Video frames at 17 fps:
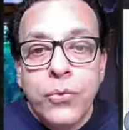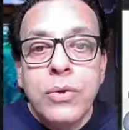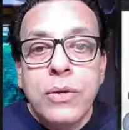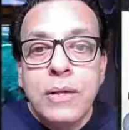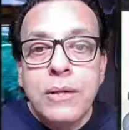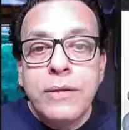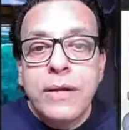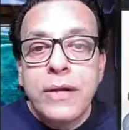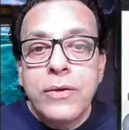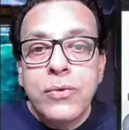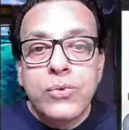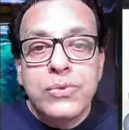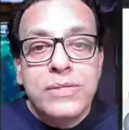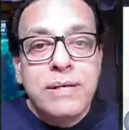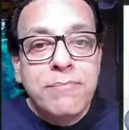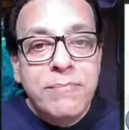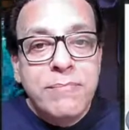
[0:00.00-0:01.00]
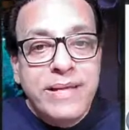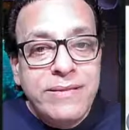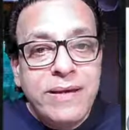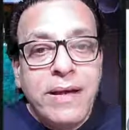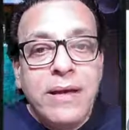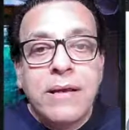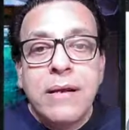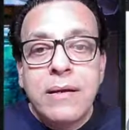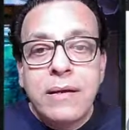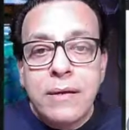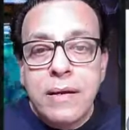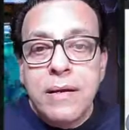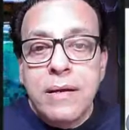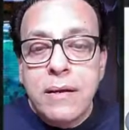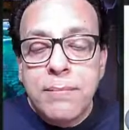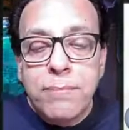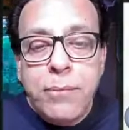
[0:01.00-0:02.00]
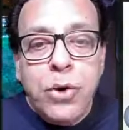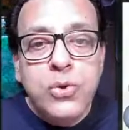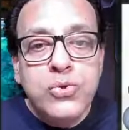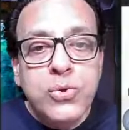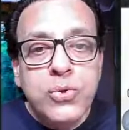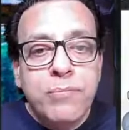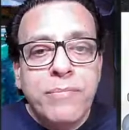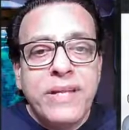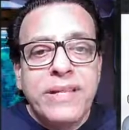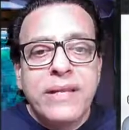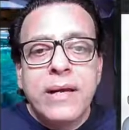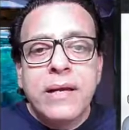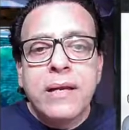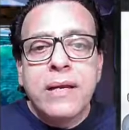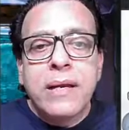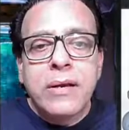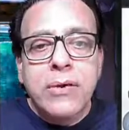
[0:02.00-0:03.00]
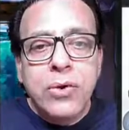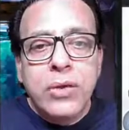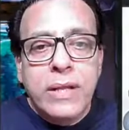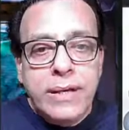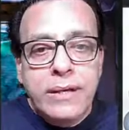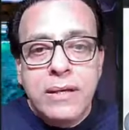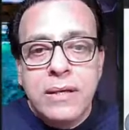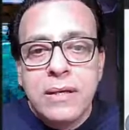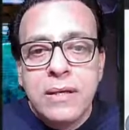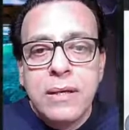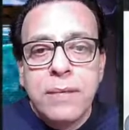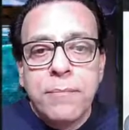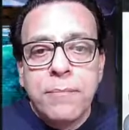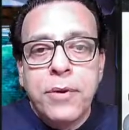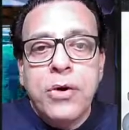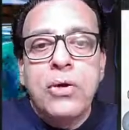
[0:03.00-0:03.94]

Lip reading: fuel. They are using methane and compounds of methane and all that,